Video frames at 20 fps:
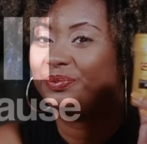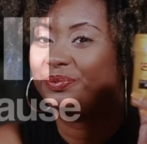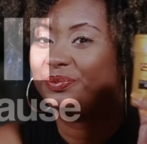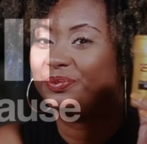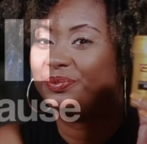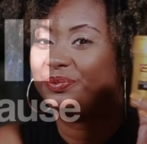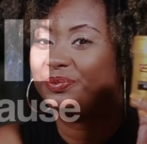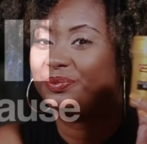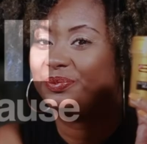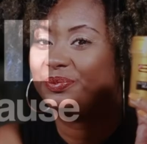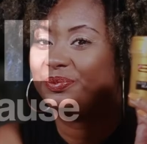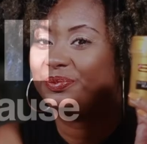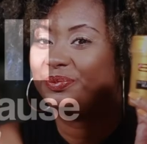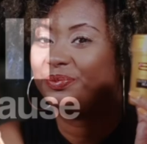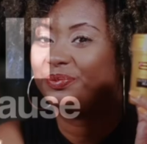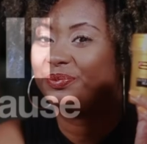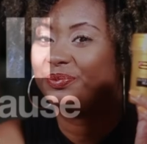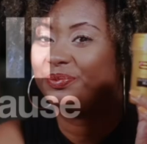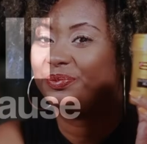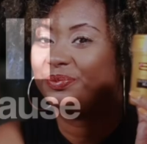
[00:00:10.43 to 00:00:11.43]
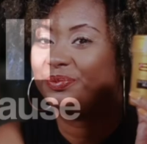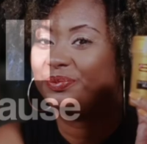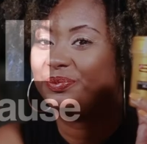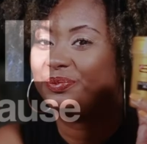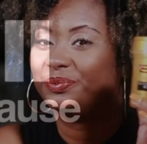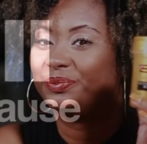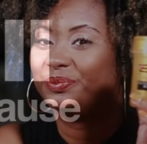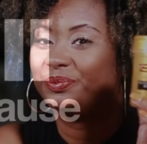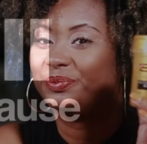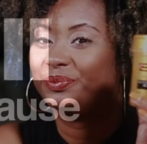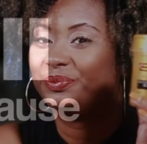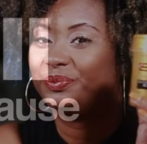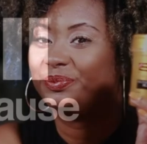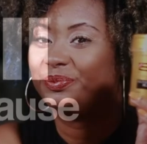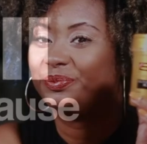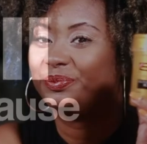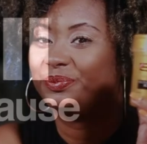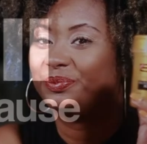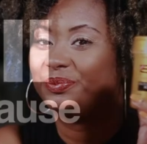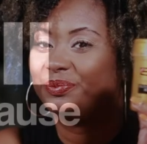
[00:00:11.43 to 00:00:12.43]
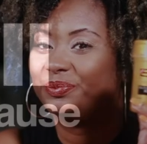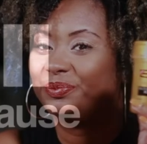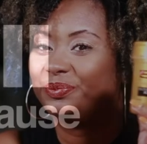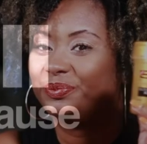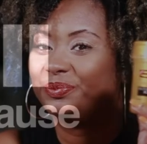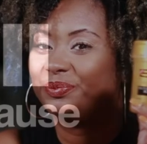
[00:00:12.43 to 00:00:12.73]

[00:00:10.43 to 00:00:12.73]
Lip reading: Yeah, so before we